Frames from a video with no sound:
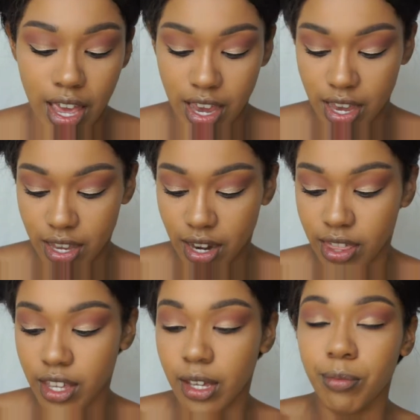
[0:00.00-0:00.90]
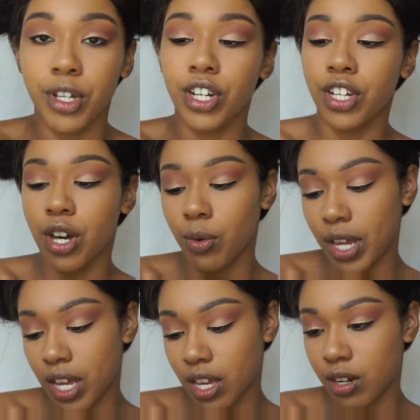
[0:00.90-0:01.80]
And I think I'm gonna go
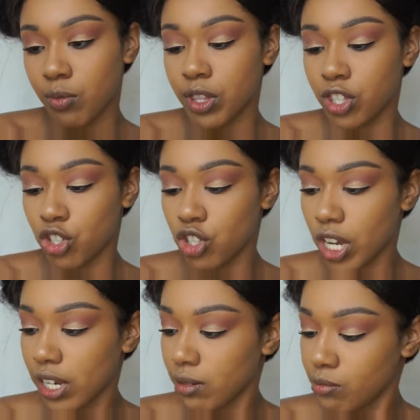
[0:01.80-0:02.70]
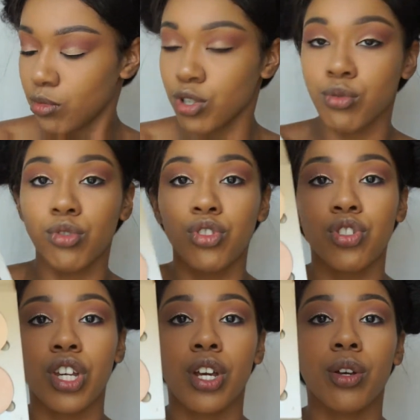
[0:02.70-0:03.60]
in with the shade
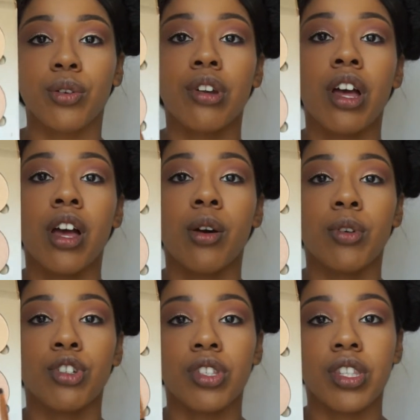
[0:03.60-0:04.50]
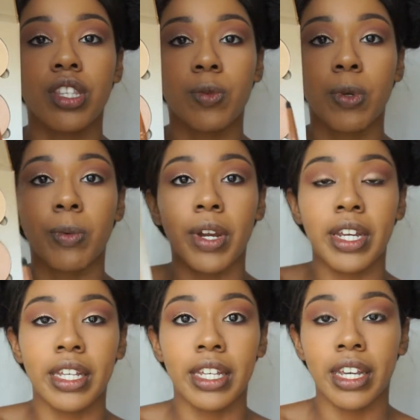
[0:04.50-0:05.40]
Moonstone, which is this one right
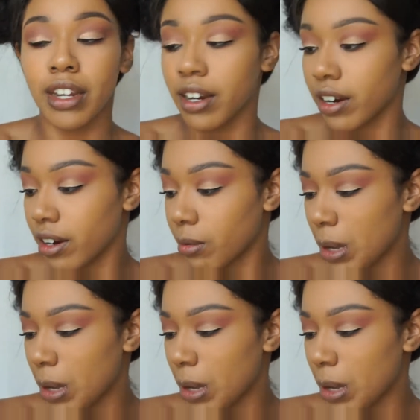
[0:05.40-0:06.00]
here.